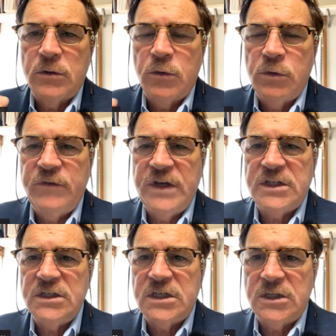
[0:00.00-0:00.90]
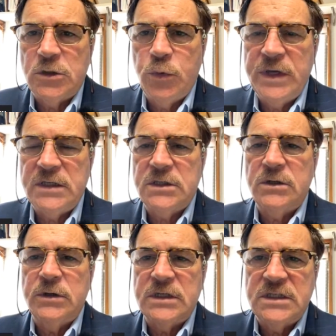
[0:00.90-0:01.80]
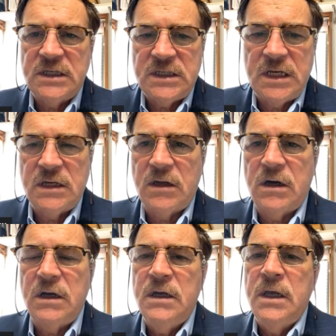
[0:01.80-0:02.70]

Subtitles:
revisions and tweaks to existing law.